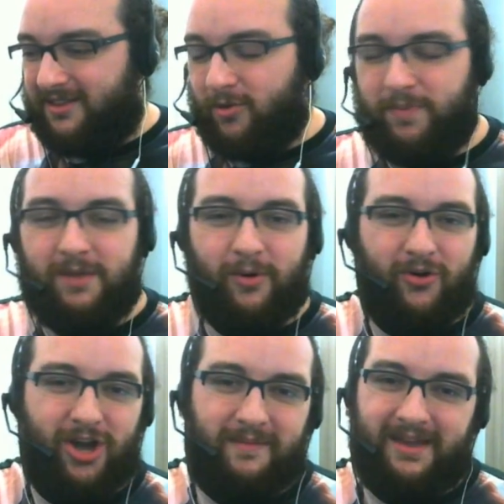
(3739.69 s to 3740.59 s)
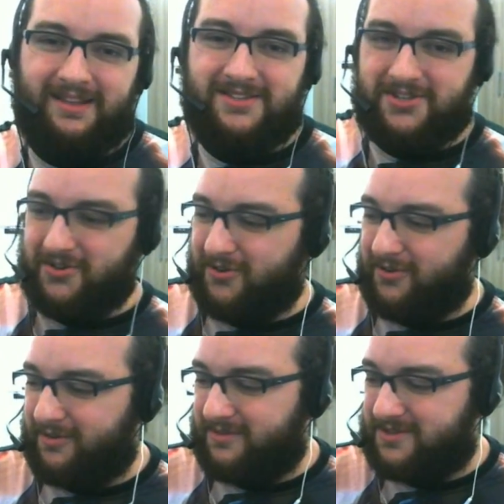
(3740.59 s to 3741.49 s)
new people coming in
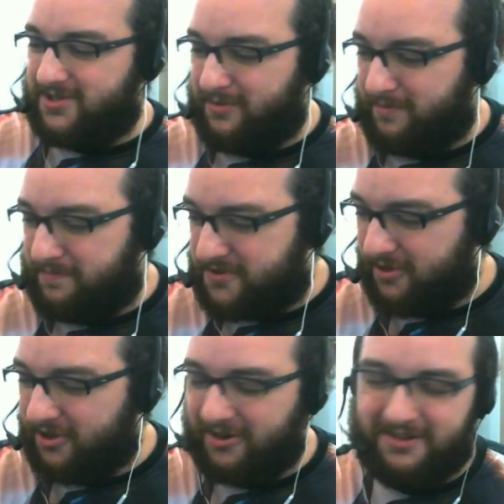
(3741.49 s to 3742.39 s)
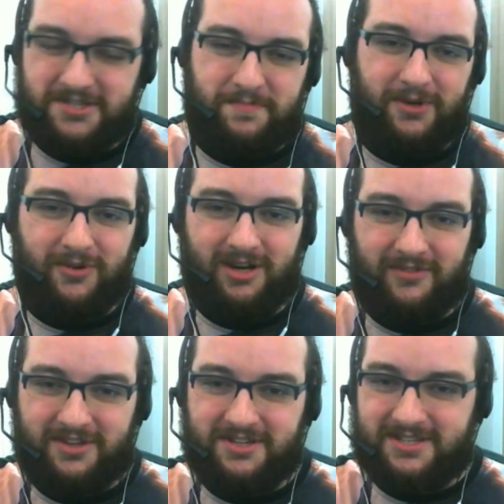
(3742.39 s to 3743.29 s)
to learn the speedrun of
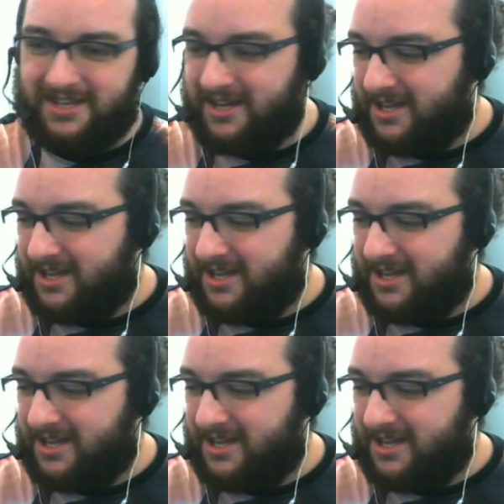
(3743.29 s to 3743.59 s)
this.